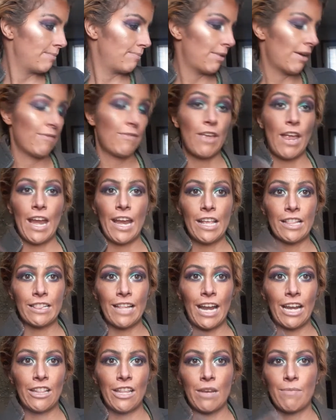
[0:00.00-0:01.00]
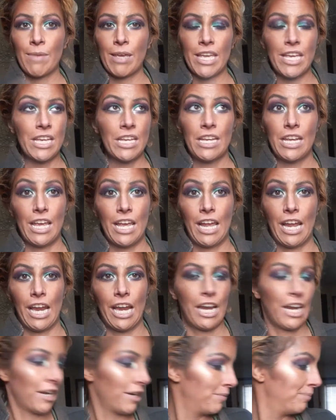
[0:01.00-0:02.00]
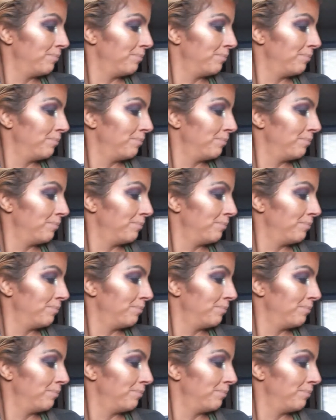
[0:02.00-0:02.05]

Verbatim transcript: But if you're any lighter than me, eh-eh.